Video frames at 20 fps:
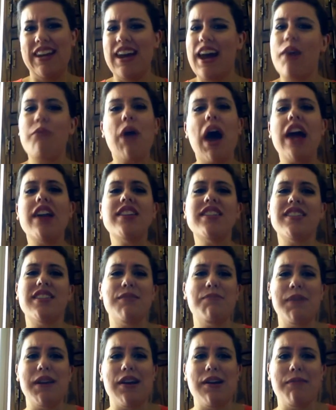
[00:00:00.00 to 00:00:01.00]
And why does it
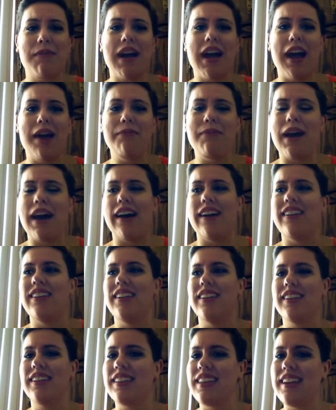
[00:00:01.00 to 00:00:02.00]
appear on my iPad?
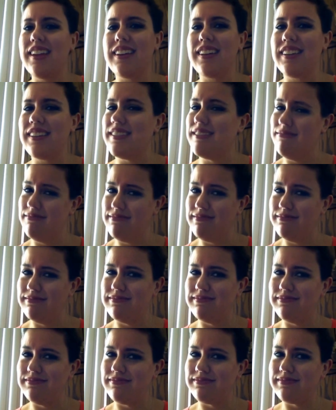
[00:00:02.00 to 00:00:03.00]
Like,
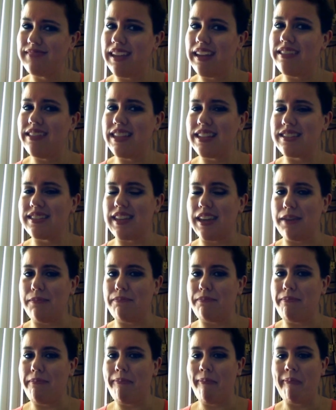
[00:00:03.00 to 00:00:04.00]
that's lame.
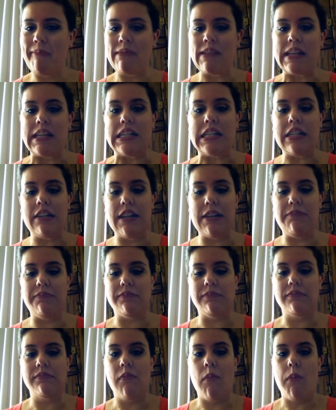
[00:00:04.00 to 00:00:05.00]
All right.
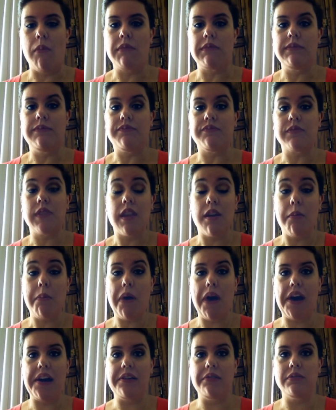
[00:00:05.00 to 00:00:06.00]
But
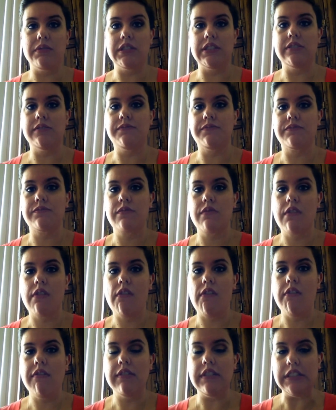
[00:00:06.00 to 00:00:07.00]
I will
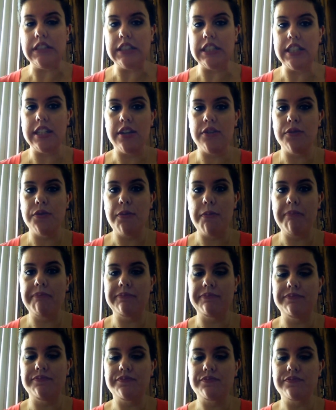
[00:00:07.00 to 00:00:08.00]
see you
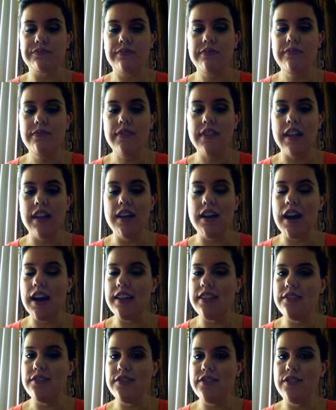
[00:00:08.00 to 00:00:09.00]

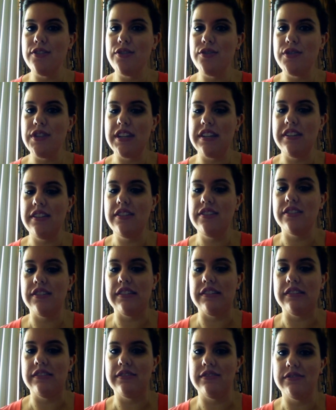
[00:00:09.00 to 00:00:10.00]
either in the new year
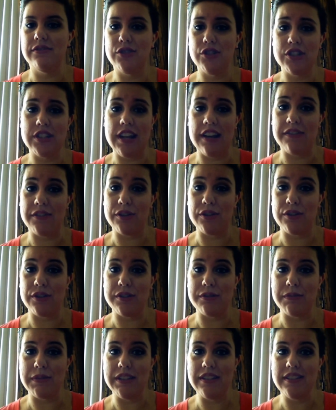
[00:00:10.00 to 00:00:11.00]
or just after
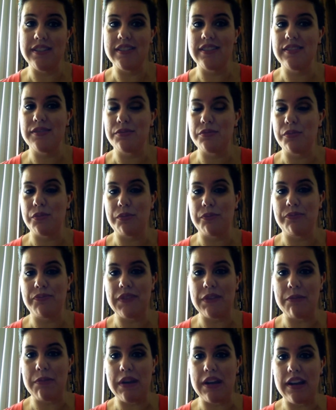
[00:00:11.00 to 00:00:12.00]
Christmas,
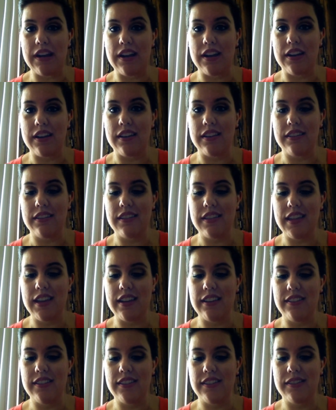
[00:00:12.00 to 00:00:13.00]
depending on
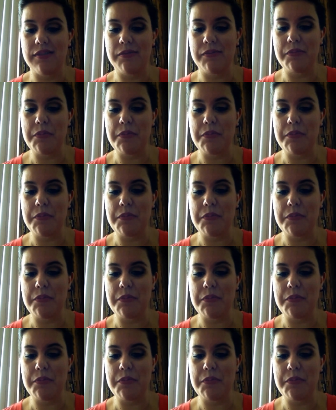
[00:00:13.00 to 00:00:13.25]
things.